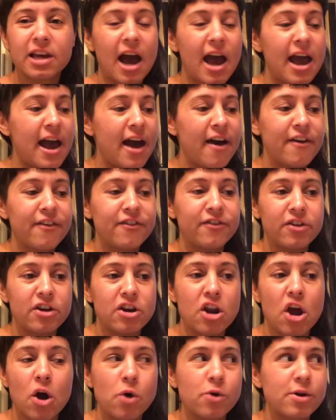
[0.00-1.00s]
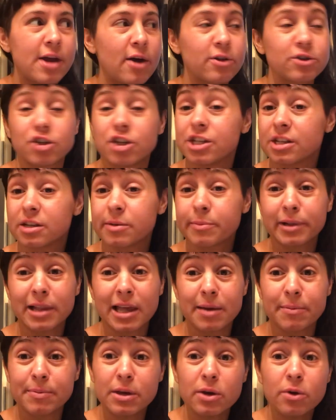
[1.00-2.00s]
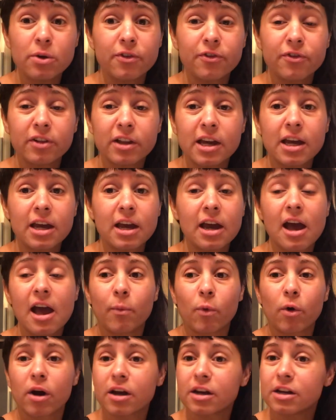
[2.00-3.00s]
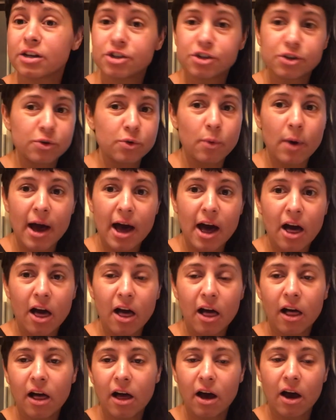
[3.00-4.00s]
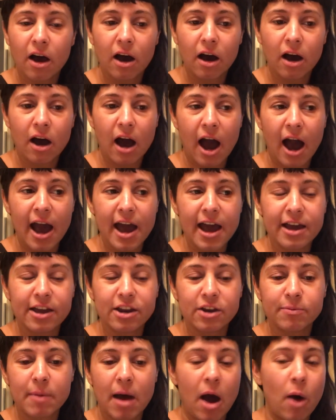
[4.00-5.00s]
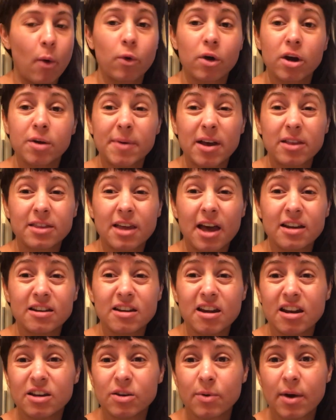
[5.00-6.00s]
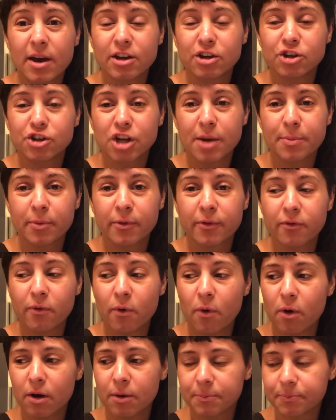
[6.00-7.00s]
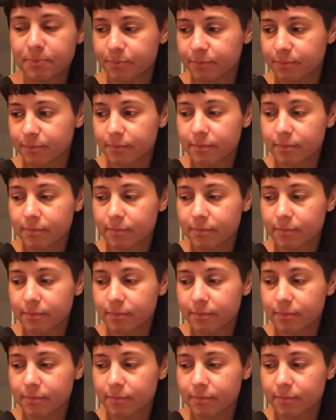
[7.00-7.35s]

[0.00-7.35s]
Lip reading: I have no doubts she's gonna play beautifully. We're gonna do well. I am not worried about that in any way, shape, or form.